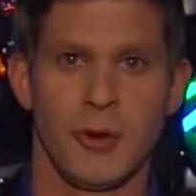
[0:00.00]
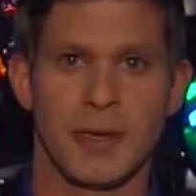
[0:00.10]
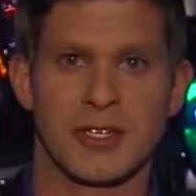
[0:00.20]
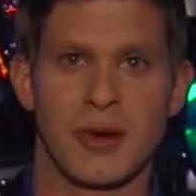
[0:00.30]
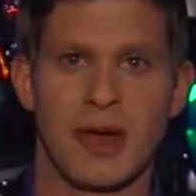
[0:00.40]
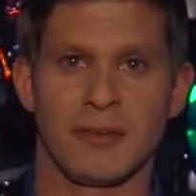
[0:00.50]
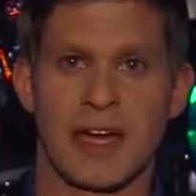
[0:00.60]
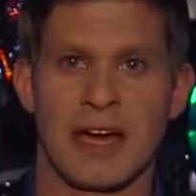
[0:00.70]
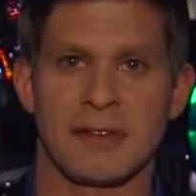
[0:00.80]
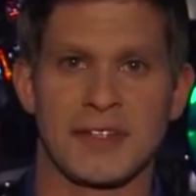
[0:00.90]
road to a Big
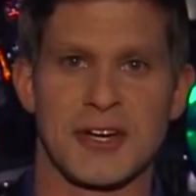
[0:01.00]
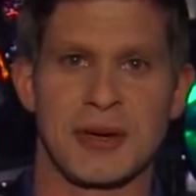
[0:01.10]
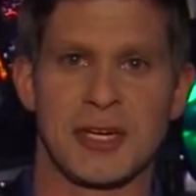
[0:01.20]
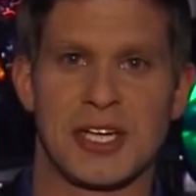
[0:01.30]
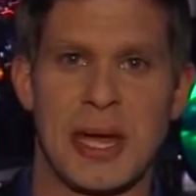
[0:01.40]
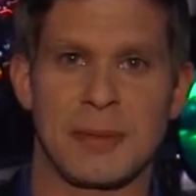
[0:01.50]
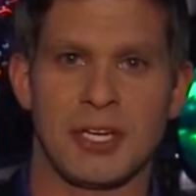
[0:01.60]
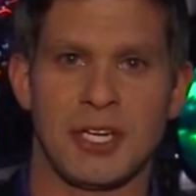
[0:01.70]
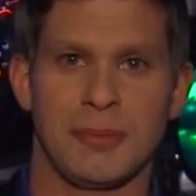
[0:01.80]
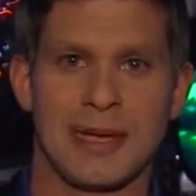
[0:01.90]
12 Conference Tournament
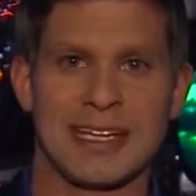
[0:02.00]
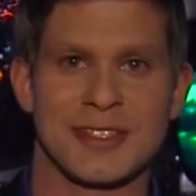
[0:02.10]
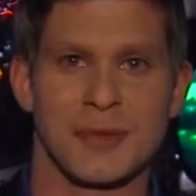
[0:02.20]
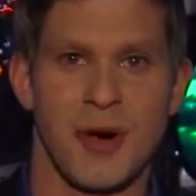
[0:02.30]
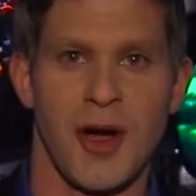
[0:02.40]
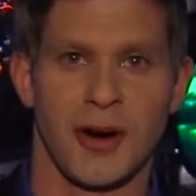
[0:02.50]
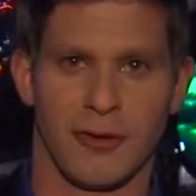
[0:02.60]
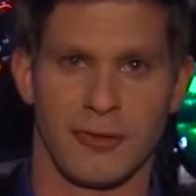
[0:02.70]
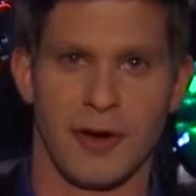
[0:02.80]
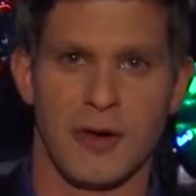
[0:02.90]
Championship begins
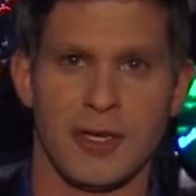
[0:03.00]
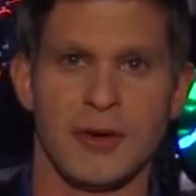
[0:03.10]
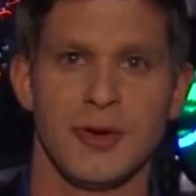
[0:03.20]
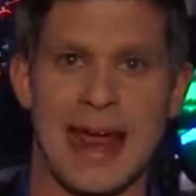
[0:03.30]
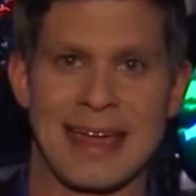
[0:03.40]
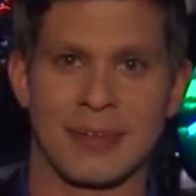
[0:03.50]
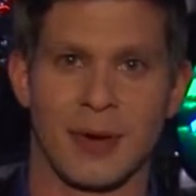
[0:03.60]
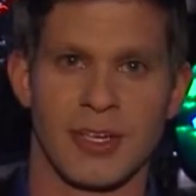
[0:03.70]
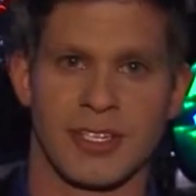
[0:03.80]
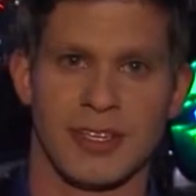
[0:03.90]
tomorrow for OU and
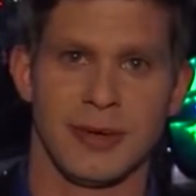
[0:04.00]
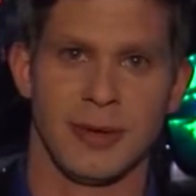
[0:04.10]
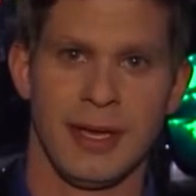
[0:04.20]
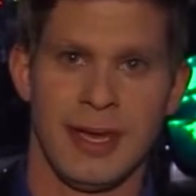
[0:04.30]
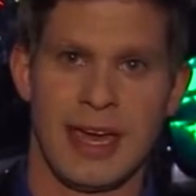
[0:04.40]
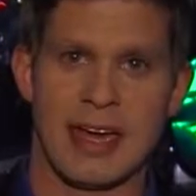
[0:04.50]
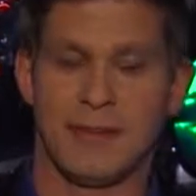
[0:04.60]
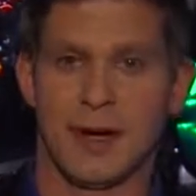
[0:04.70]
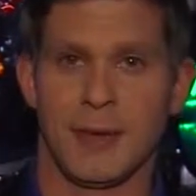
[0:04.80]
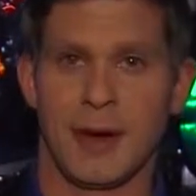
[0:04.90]
OSU,
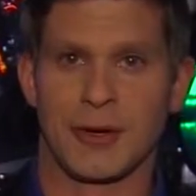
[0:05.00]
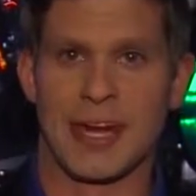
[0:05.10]
and it very